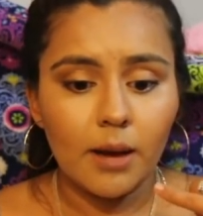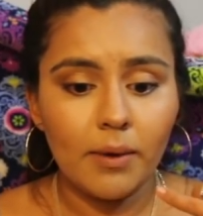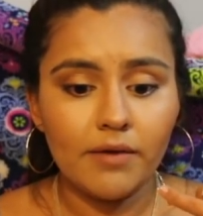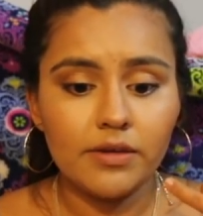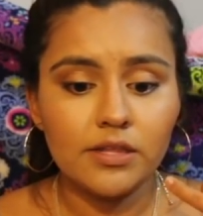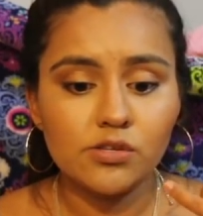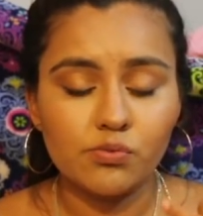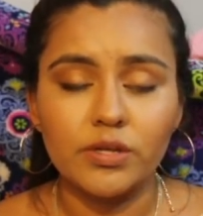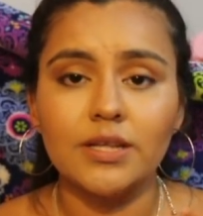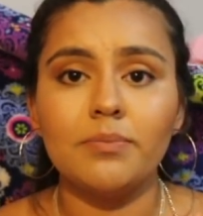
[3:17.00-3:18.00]
I'm having these
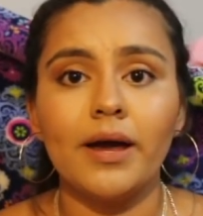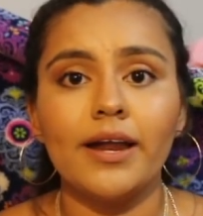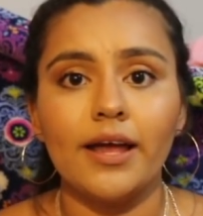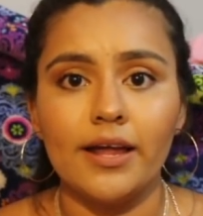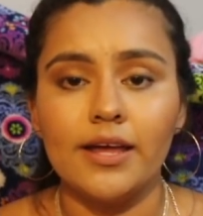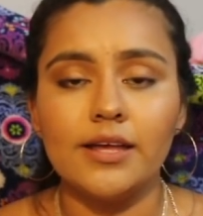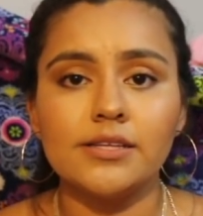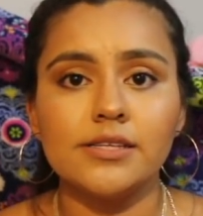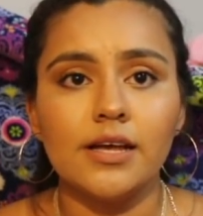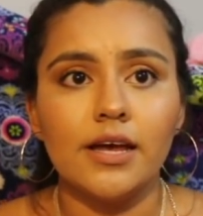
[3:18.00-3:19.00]
really bad
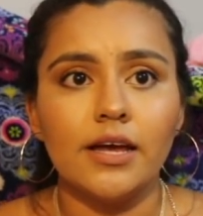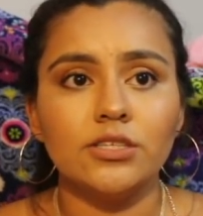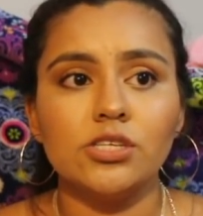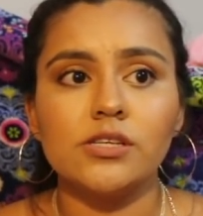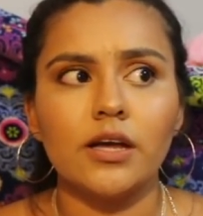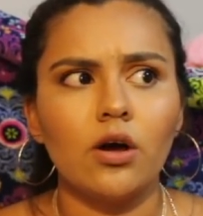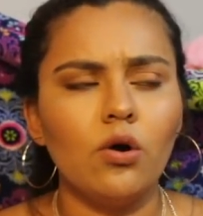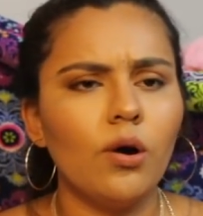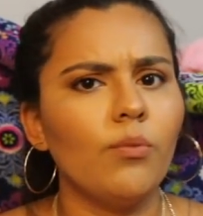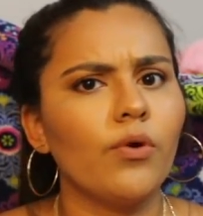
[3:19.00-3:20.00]
headaches. And she's like,
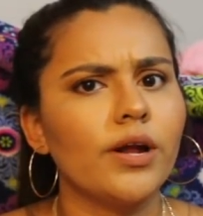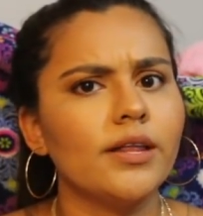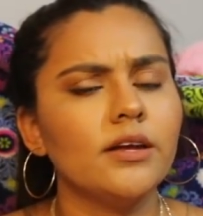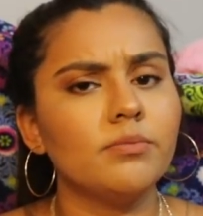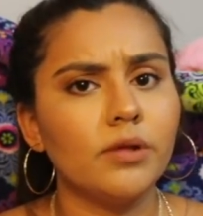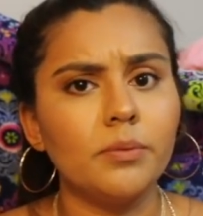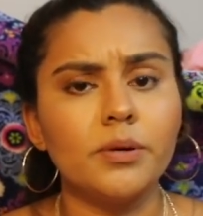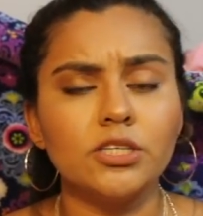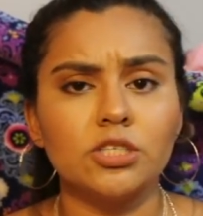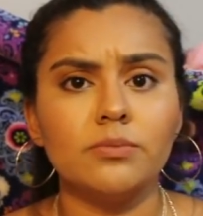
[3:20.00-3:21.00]
oh, I'm worried that your blood
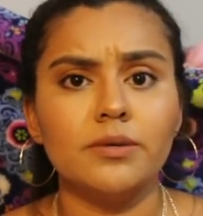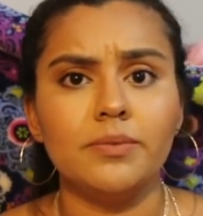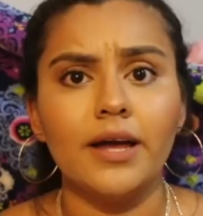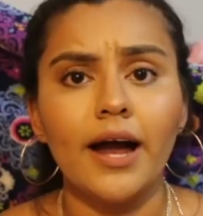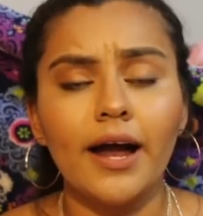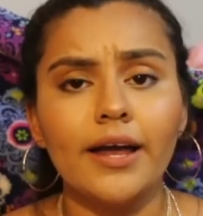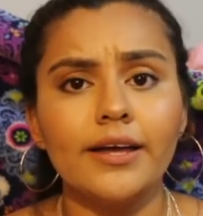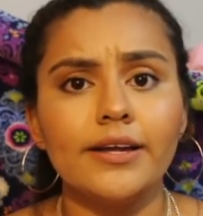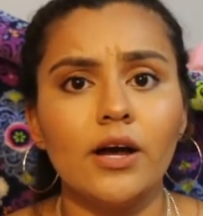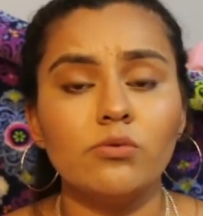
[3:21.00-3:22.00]
pressure might be high.
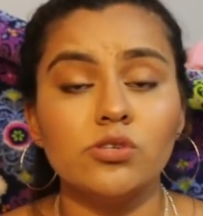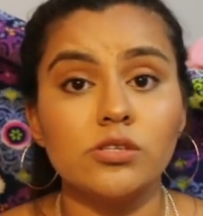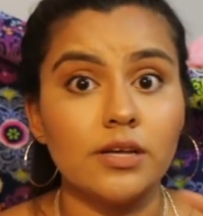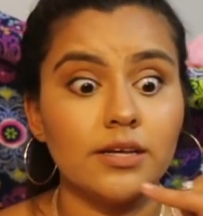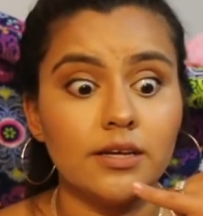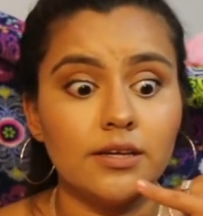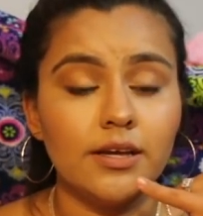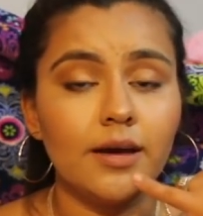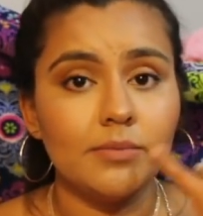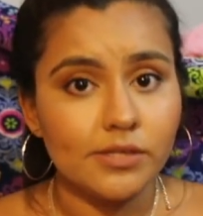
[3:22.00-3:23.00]
And I was just like,
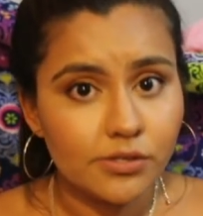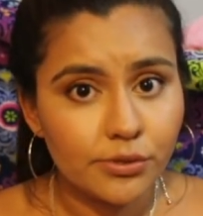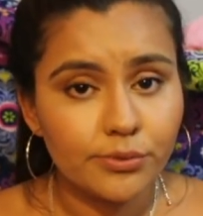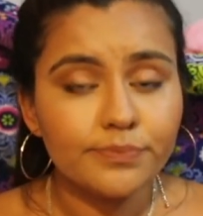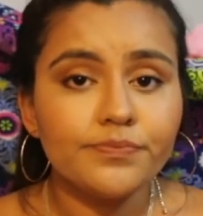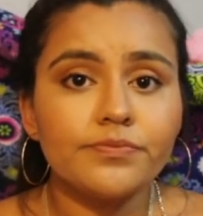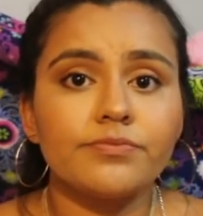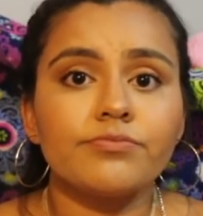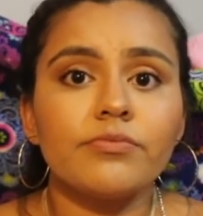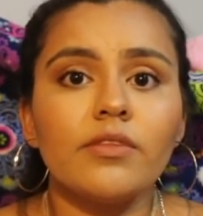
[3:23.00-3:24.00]
yeah, me too.
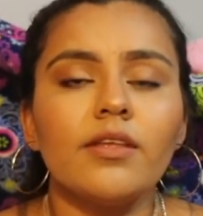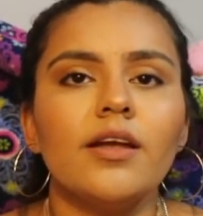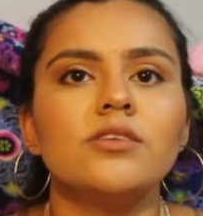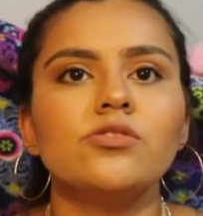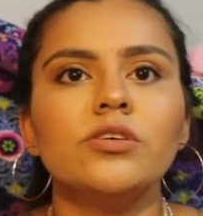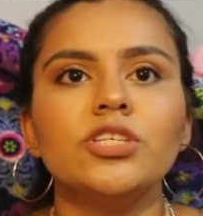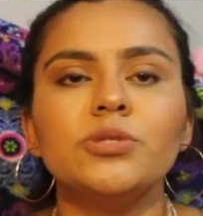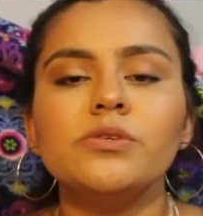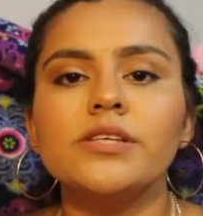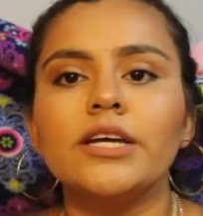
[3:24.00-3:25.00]
And so then
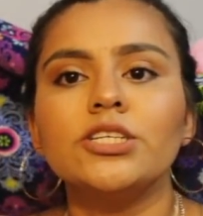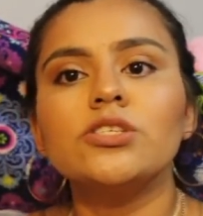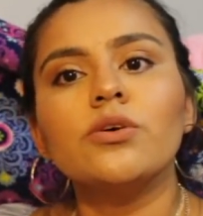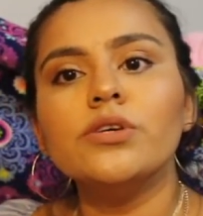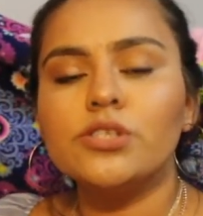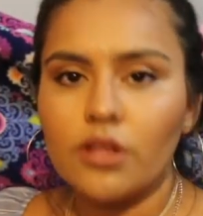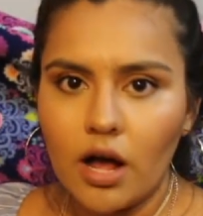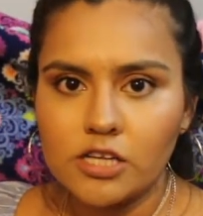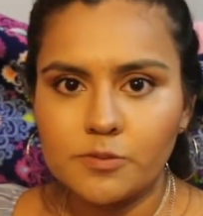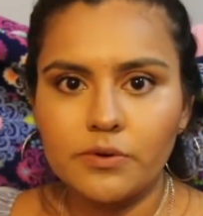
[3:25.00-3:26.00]
she was like, just go into the
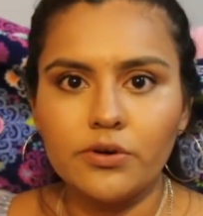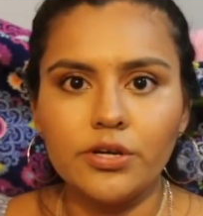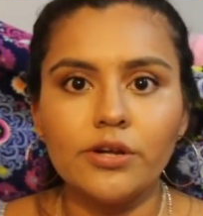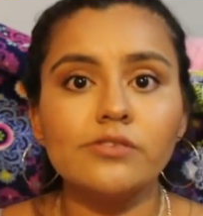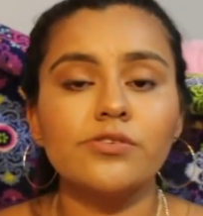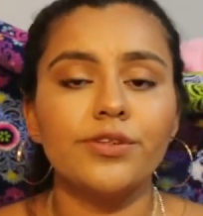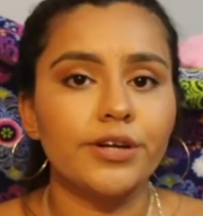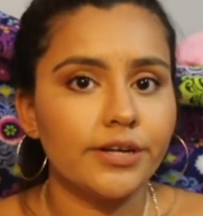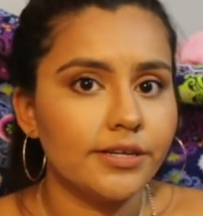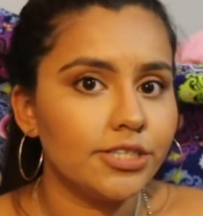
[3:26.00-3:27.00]
hospital, you know, so
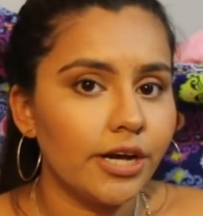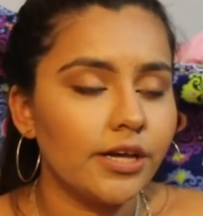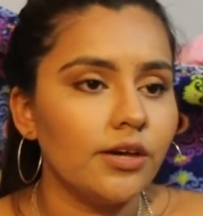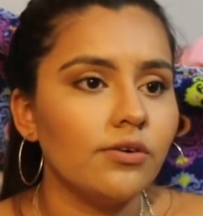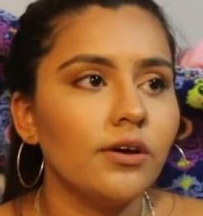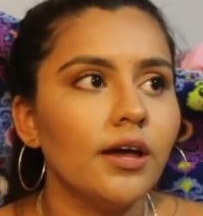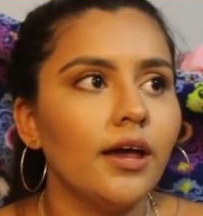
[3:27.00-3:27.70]
they're gonna check you.